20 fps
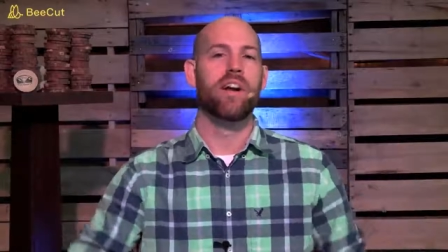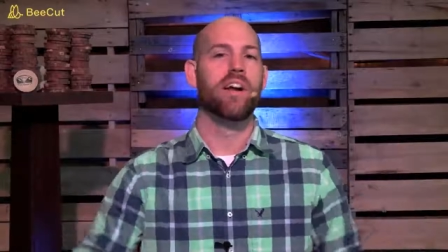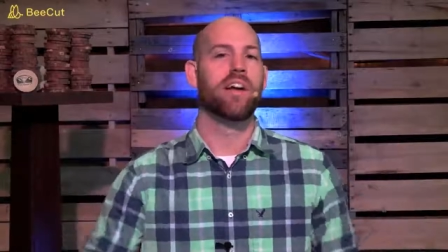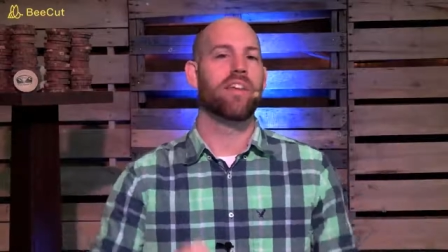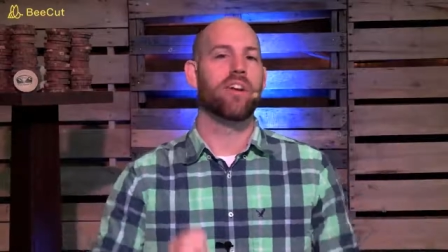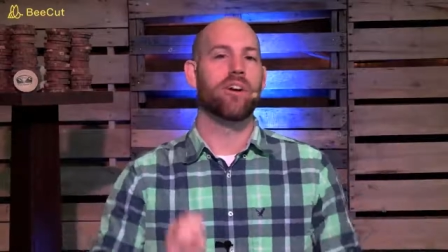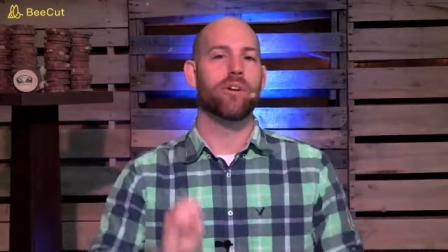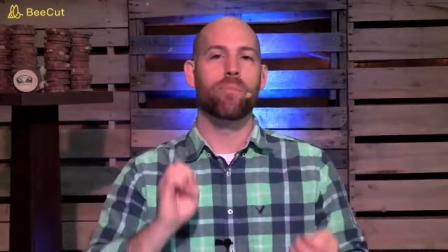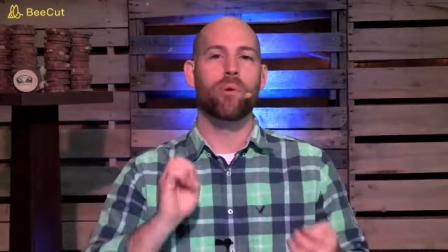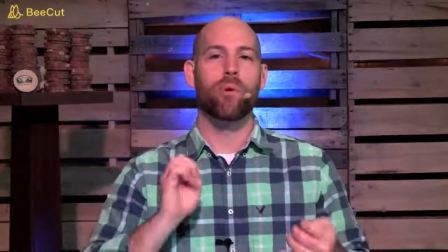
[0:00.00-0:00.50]

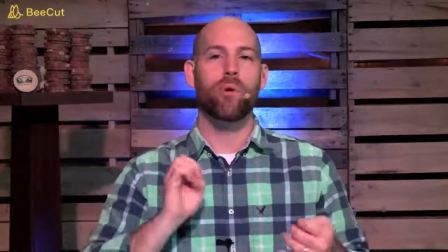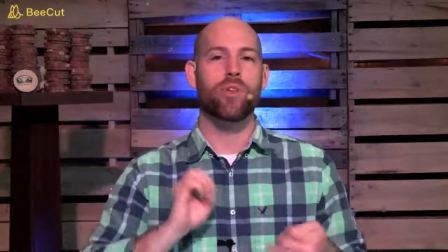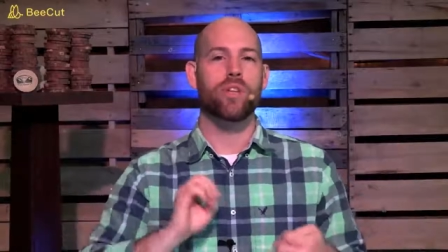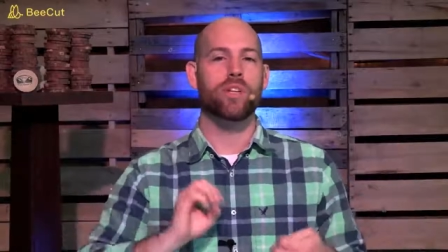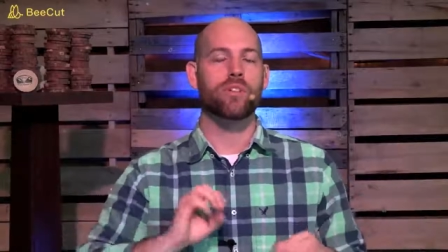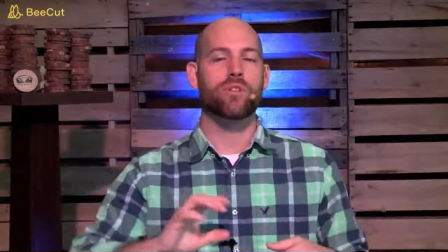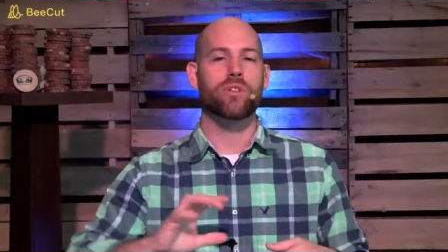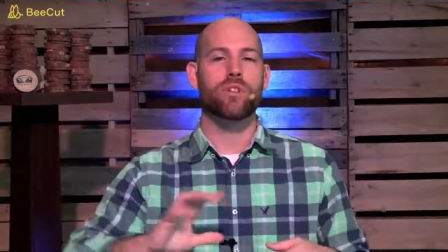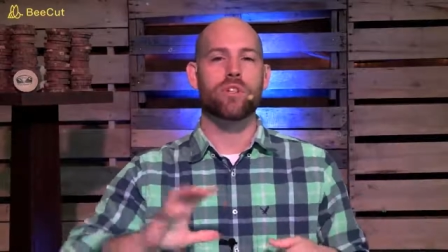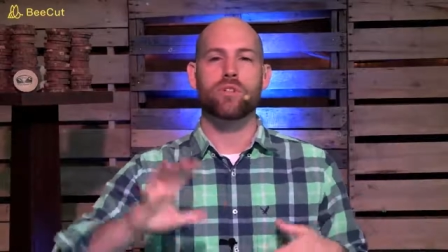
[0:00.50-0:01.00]
that are pulling
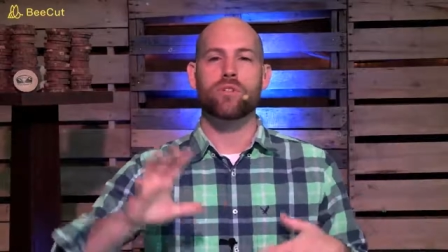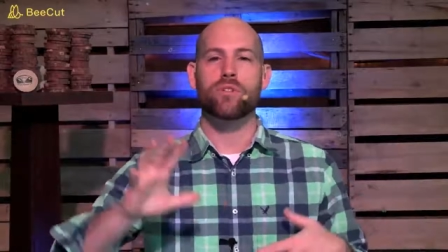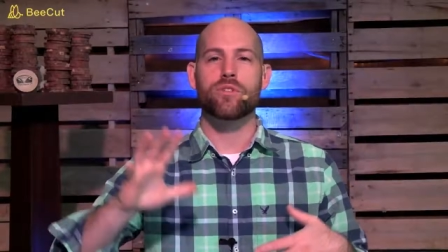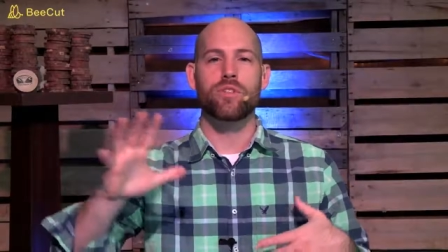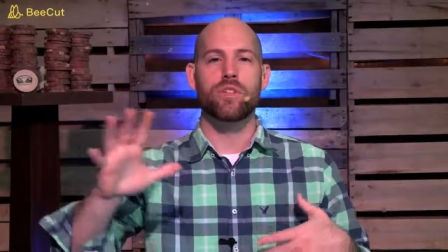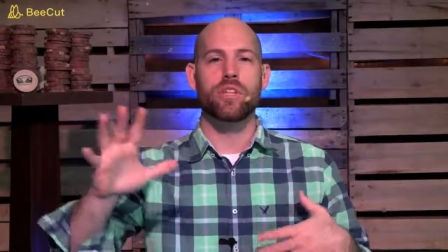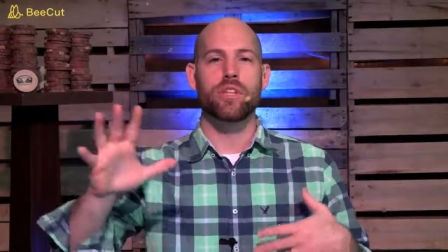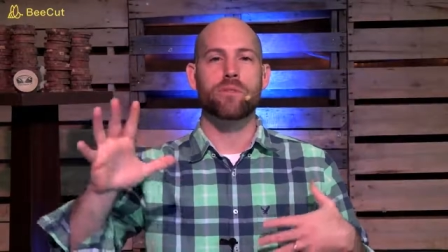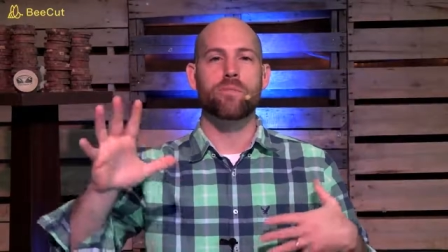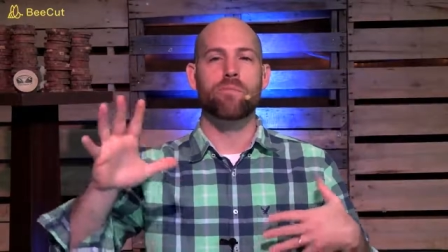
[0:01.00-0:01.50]
this, this,
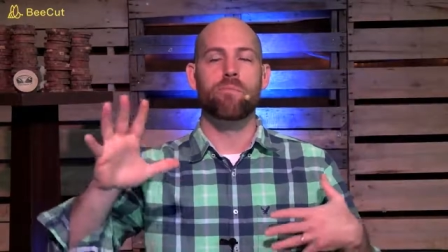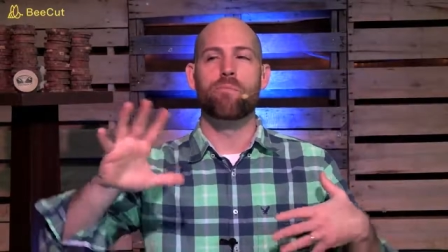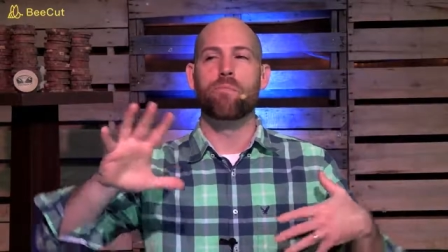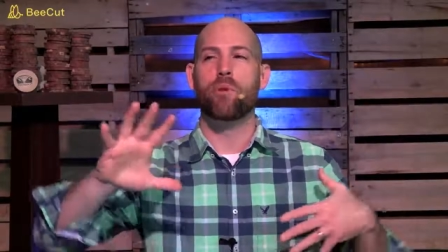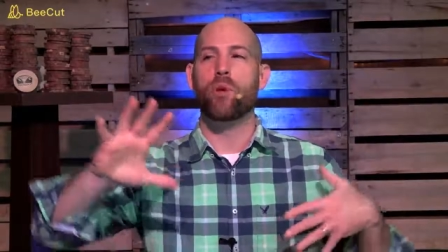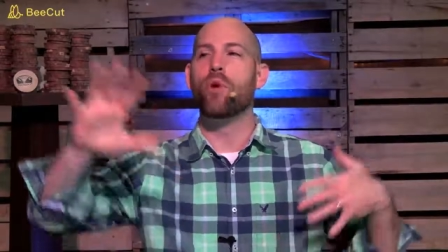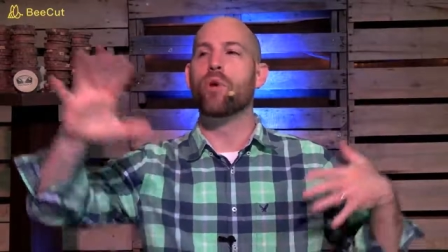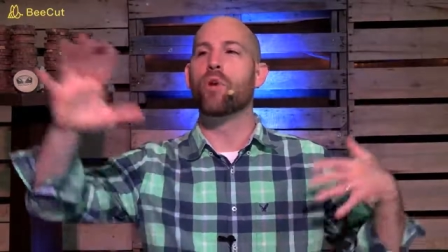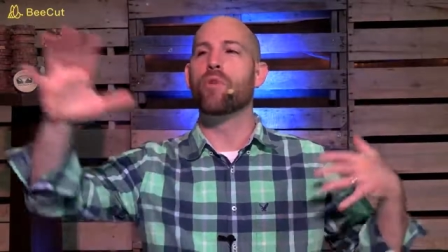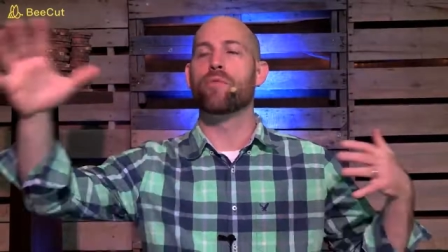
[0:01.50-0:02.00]
this
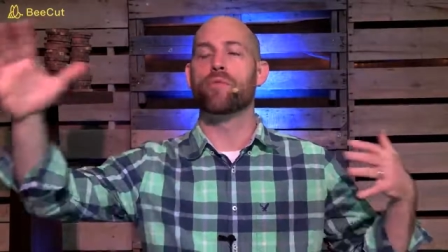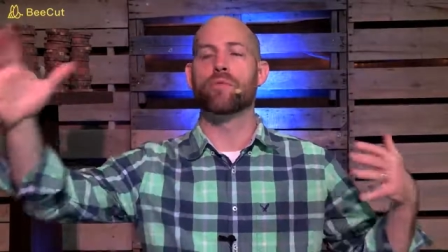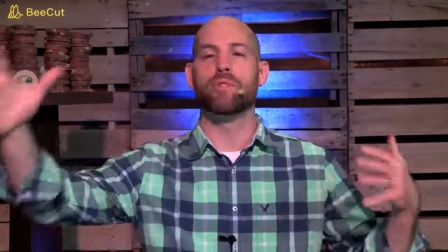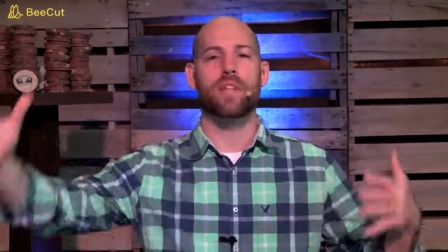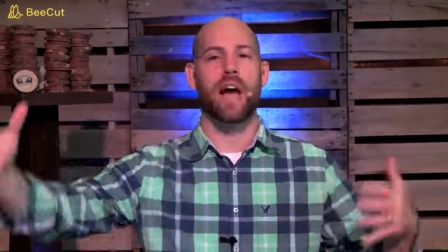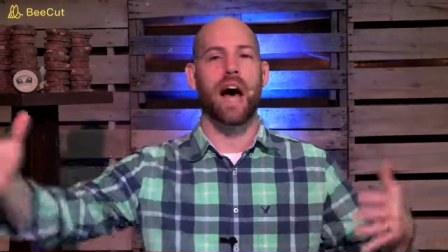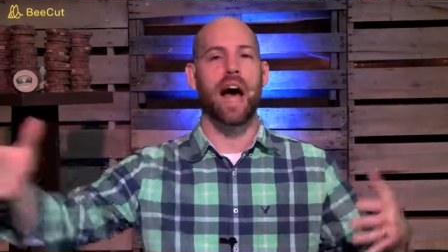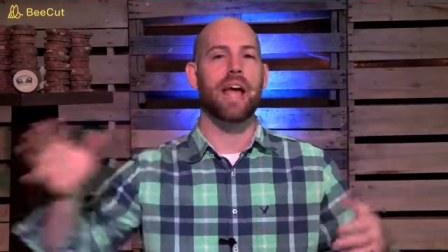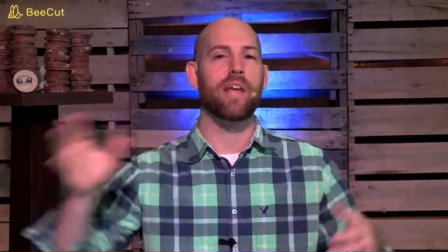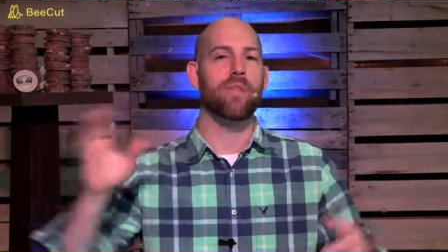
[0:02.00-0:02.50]
beautiful
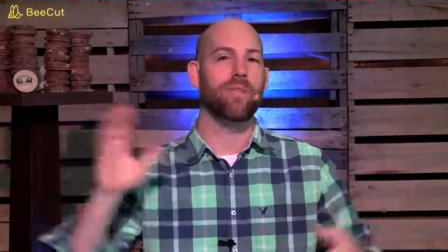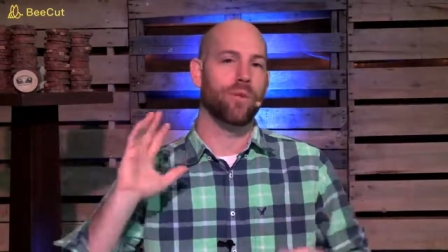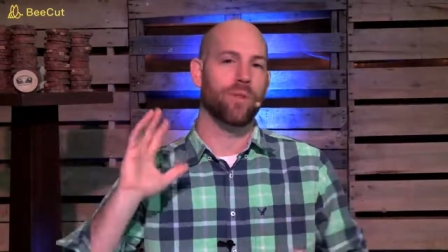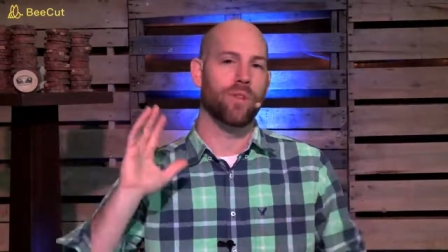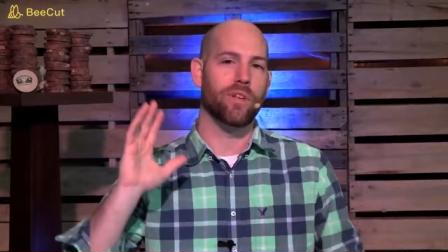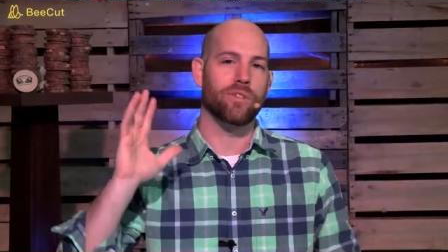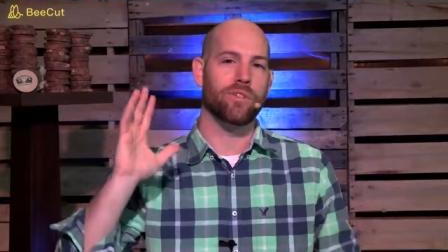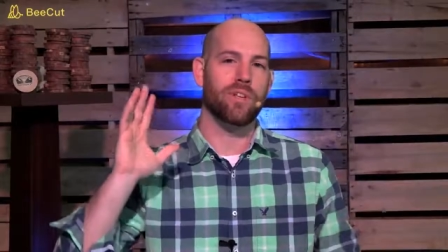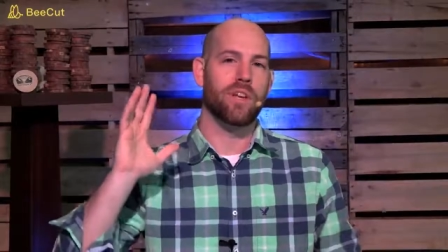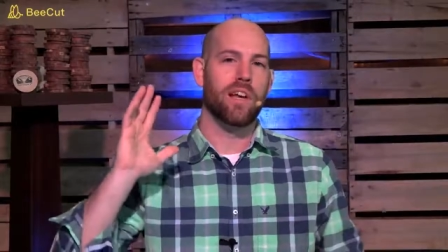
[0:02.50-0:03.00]
sight through
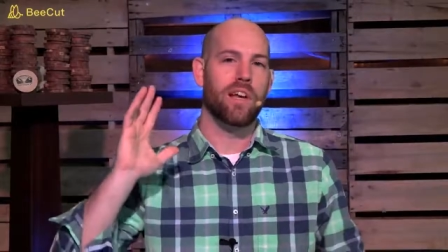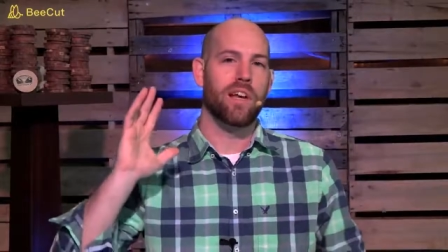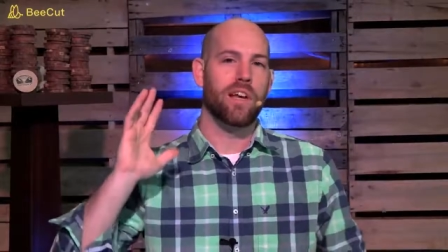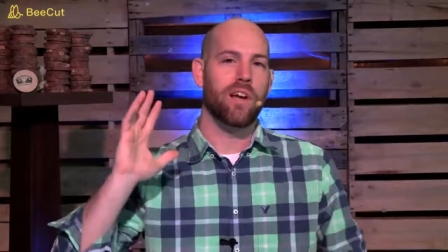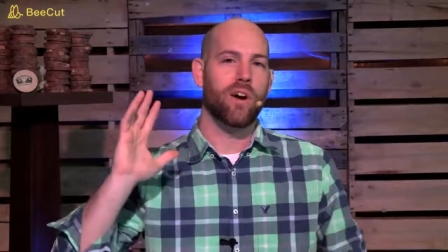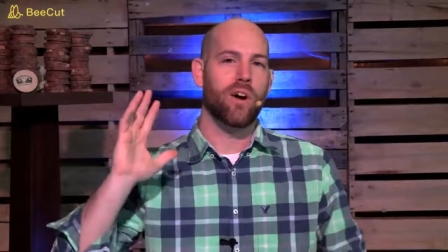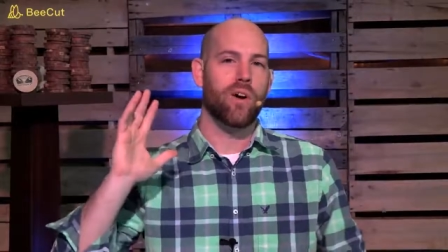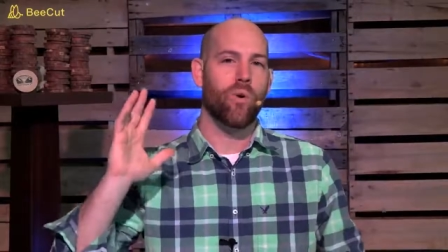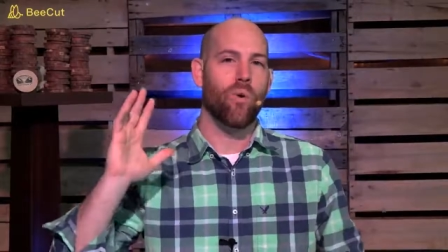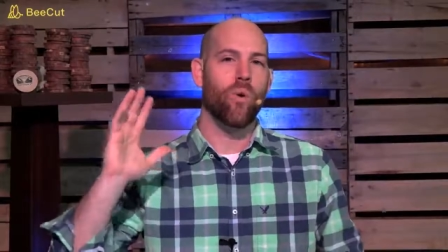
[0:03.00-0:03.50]
this
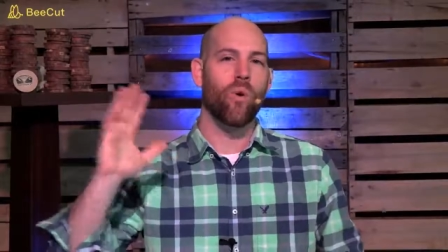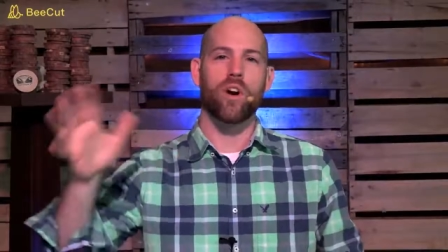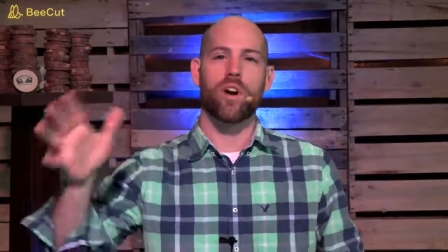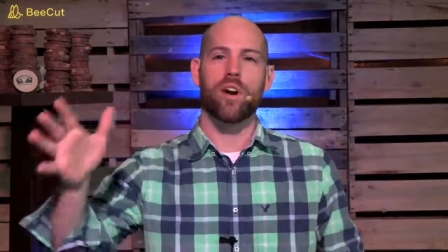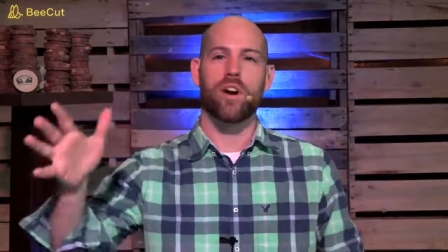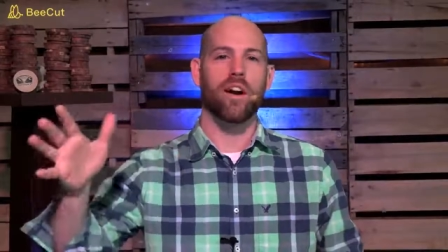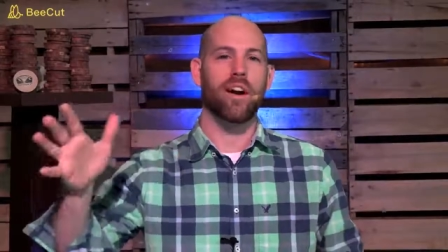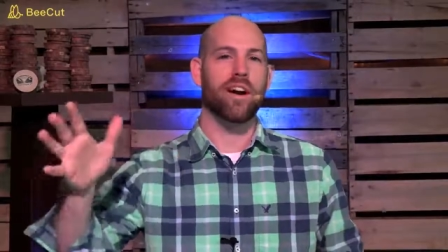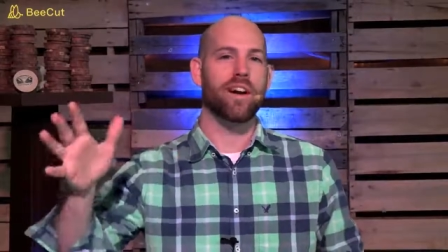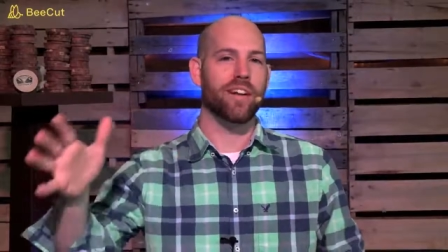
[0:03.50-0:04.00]

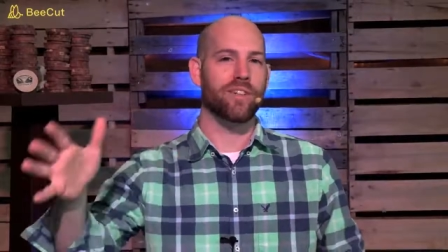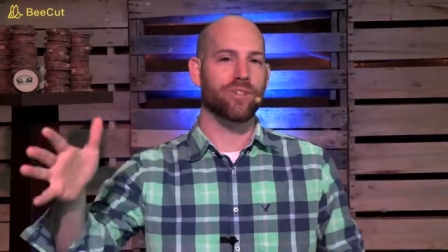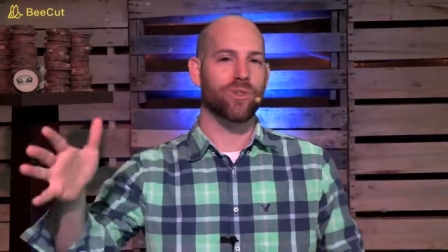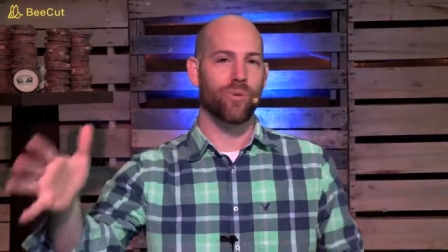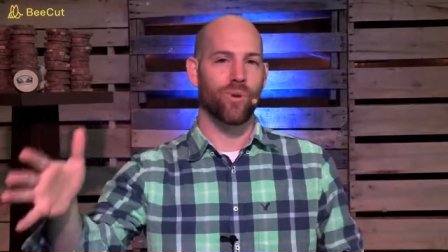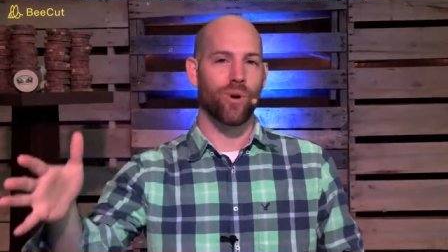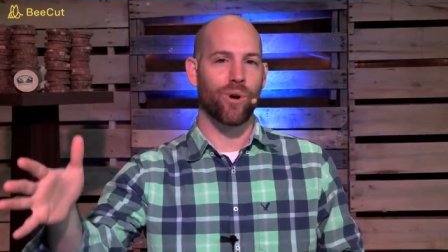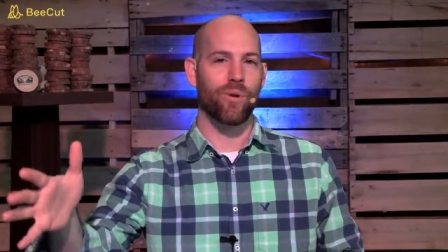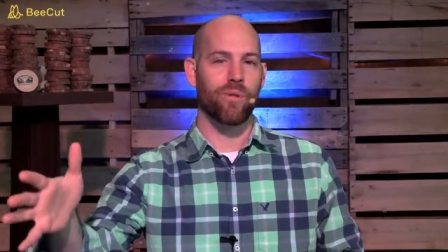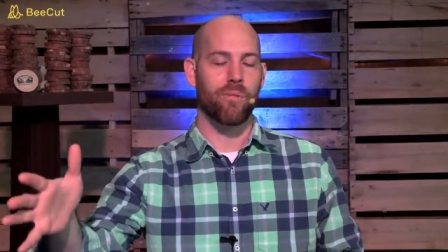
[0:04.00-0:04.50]
ordinary desert
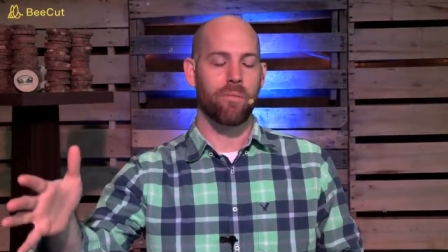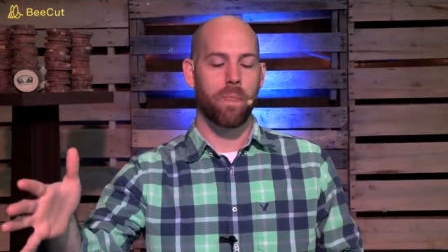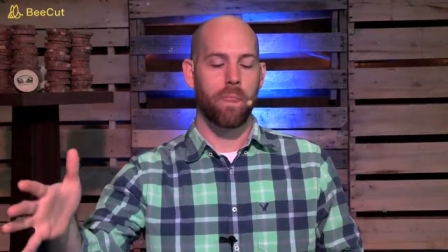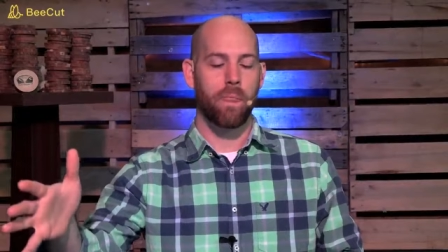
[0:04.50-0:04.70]
road.